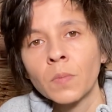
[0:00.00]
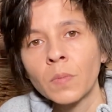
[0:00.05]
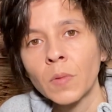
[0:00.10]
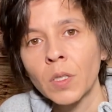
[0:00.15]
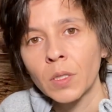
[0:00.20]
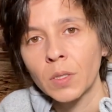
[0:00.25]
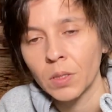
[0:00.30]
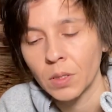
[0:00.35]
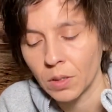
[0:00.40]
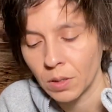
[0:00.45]

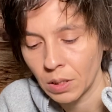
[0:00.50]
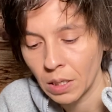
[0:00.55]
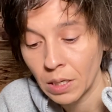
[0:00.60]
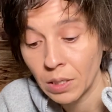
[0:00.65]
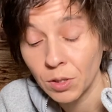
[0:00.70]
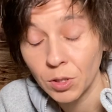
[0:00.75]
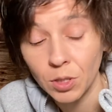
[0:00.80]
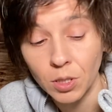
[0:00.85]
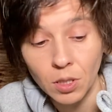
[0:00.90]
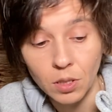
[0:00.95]
There's an
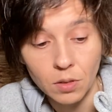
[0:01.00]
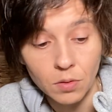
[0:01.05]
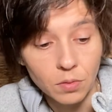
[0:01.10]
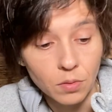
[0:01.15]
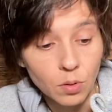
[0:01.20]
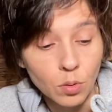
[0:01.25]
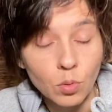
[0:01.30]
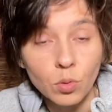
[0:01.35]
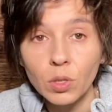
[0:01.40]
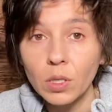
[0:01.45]
energy of
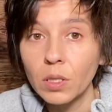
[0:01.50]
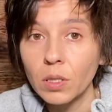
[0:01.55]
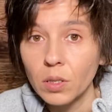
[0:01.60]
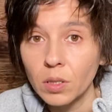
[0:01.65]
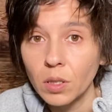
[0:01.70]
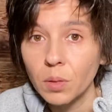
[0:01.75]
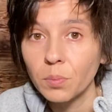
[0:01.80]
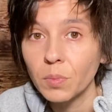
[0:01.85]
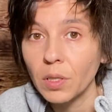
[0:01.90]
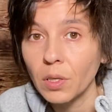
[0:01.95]
losing
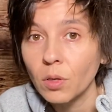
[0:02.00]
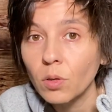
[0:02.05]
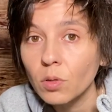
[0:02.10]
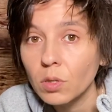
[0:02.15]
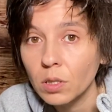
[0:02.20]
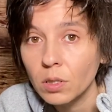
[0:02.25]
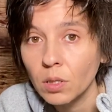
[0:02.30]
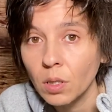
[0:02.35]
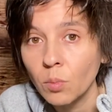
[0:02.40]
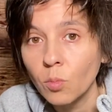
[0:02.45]
something or
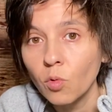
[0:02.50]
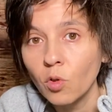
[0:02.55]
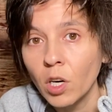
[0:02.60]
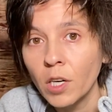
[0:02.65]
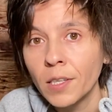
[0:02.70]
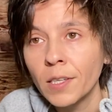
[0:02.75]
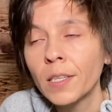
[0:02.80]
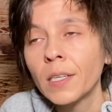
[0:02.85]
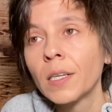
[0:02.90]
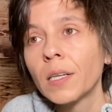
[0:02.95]

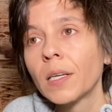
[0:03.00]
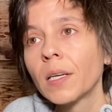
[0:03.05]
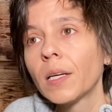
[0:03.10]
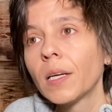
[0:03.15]
someone,